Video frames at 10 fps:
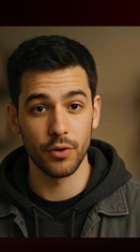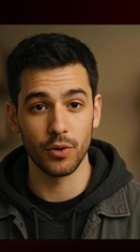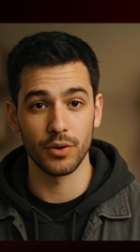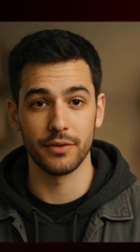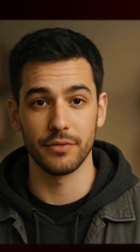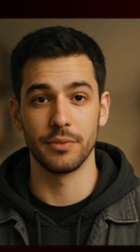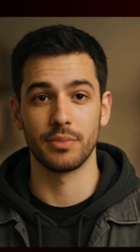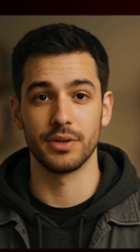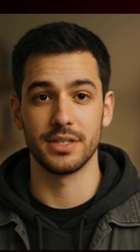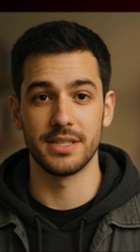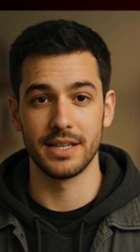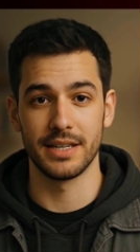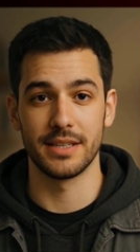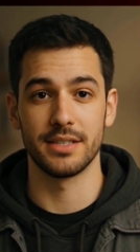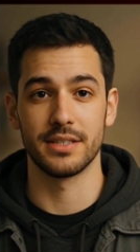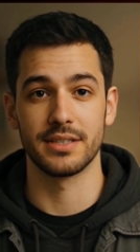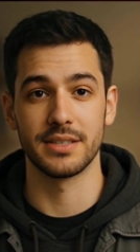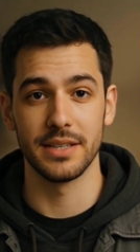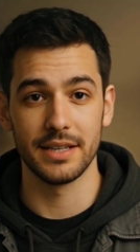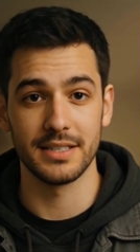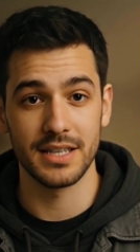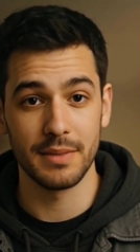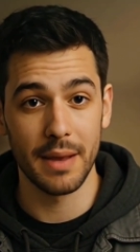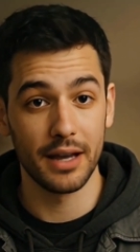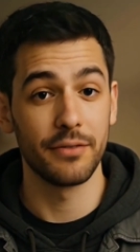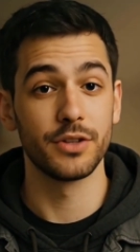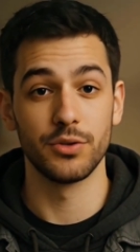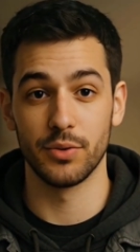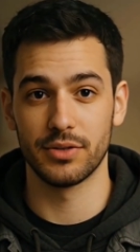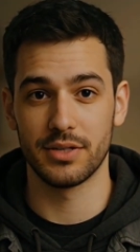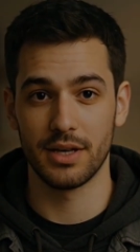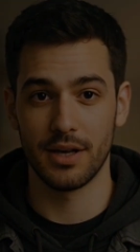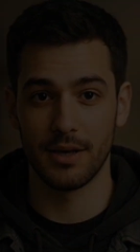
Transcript: forward for multi-scene consistency and cinematic visuals.